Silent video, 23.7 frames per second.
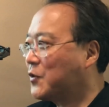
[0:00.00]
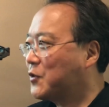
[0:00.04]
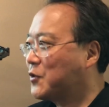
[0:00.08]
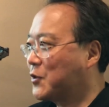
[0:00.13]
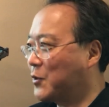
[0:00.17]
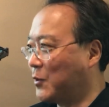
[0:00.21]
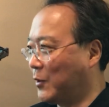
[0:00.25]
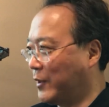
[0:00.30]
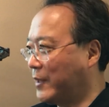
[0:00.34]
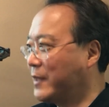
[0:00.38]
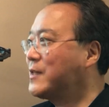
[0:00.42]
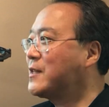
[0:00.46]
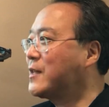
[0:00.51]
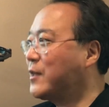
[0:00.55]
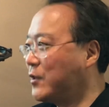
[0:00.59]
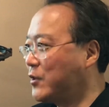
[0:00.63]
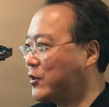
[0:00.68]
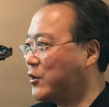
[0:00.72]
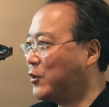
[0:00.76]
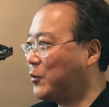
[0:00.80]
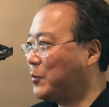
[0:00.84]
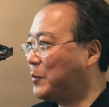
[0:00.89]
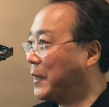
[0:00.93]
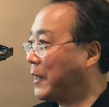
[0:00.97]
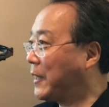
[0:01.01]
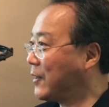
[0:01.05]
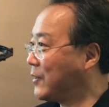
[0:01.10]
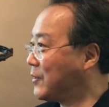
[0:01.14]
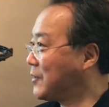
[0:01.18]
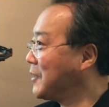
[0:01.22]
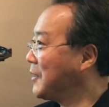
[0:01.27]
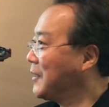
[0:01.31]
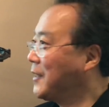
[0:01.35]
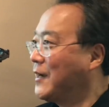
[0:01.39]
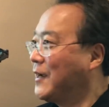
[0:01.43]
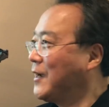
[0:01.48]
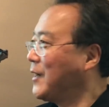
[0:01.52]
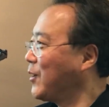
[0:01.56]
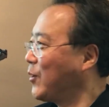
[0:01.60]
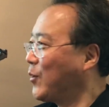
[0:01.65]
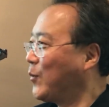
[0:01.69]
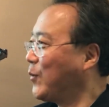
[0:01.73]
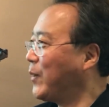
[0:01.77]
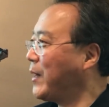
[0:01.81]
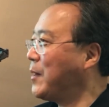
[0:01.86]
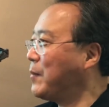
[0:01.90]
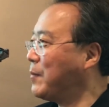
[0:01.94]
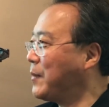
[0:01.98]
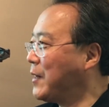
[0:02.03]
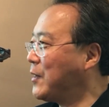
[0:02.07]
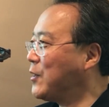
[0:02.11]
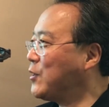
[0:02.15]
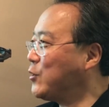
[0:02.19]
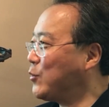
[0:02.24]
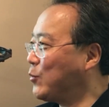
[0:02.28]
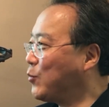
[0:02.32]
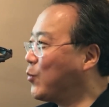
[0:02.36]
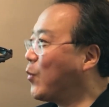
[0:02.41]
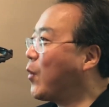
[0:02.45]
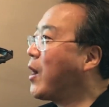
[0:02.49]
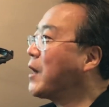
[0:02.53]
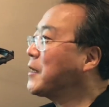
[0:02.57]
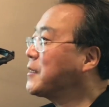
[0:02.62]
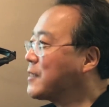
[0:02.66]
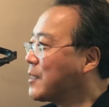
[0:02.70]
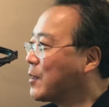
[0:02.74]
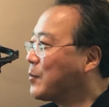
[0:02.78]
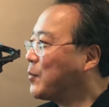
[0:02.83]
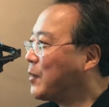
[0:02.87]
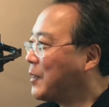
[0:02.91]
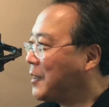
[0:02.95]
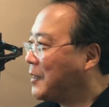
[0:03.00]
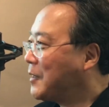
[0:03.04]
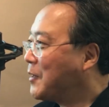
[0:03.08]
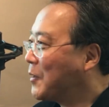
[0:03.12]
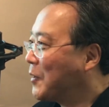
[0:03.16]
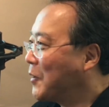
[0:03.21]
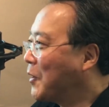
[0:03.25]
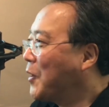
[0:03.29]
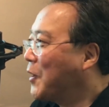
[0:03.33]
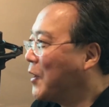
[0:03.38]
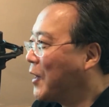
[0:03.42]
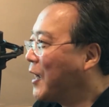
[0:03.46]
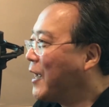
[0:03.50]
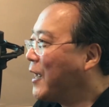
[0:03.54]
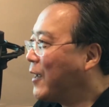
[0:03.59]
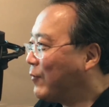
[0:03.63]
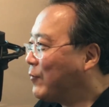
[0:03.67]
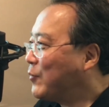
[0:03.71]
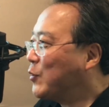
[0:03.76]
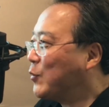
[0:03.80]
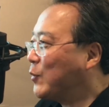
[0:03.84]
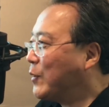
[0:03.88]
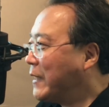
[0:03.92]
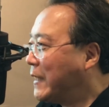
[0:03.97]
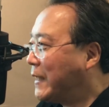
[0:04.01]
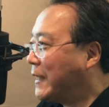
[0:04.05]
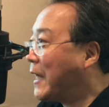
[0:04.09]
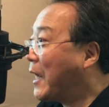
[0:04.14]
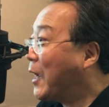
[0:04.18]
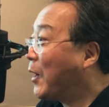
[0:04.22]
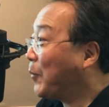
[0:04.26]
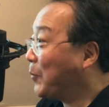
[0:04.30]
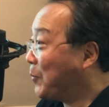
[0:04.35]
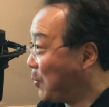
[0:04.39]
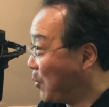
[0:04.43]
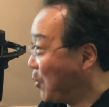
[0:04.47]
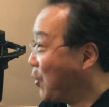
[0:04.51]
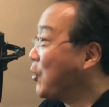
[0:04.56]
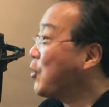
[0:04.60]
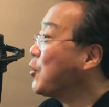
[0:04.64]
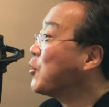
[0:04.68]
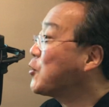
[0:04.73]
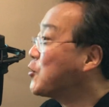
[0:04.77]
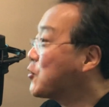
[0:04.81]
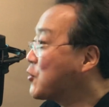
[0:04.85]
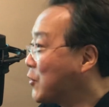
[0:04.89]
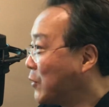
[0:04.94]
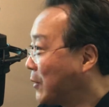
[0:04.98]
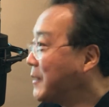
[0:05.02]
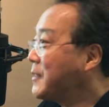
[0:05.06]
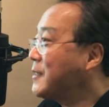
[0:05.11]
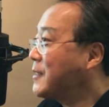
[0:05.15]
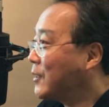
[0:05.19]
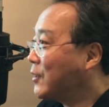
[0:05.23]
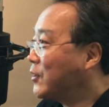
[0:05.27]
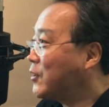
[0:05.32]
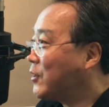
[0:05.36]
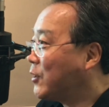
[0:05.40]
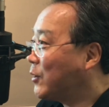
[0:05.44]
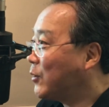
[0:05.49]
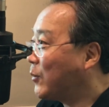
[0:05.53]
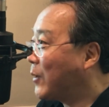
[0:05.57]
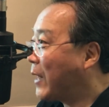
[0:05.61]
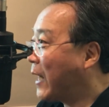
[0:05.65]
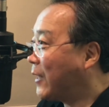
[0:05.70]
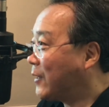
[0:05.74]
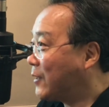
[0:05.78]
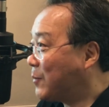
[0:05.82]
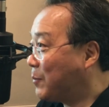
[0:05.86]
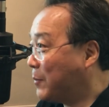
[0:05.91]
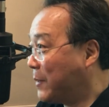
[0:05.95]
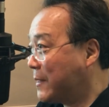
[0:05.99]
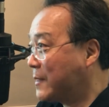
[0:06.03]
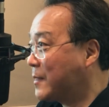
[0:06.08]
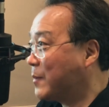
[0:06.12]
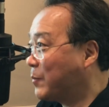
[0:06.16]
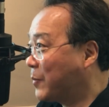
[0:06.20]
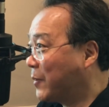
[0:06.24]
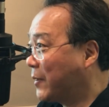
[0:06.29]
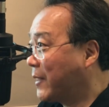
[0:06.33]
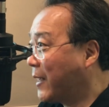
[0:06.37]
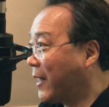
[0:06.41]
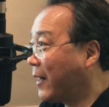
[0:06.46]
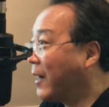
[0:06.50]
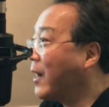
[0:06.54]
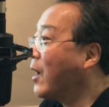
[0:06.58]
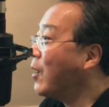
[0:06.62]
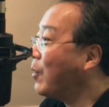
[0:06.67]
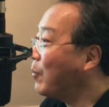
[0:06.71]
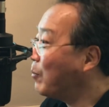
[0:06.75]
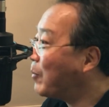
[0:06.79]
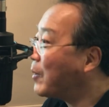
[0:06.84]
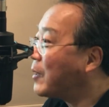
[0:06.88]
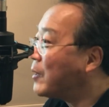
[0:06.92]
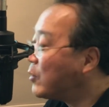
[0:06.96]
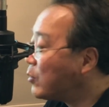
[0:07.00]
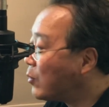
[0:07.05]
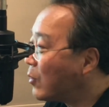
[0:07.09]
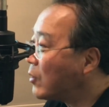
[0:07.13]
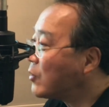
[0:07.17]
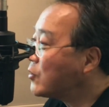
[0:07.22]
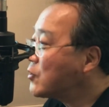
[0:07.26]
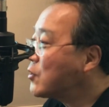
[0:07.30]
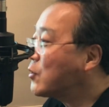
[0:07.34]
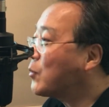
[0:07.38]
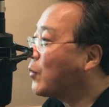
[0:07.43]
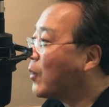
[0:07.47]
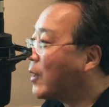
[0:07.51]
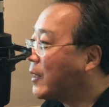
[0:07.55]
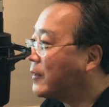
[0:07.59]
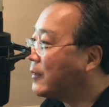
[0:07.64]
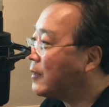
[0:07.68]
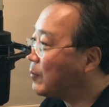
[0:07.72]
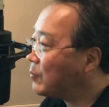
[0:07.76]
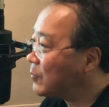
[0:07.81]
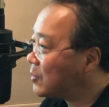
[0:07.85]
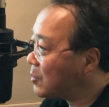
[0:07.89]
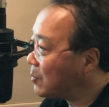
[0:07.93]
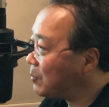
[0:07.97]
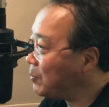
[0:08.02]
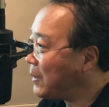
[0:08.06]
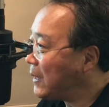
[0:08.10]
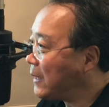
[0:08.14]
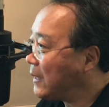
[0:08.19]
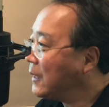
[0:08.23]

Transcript: to listen to, because wait a minute, you want someone, if you need help, to listen to you and to be sympathetic, but you also want them to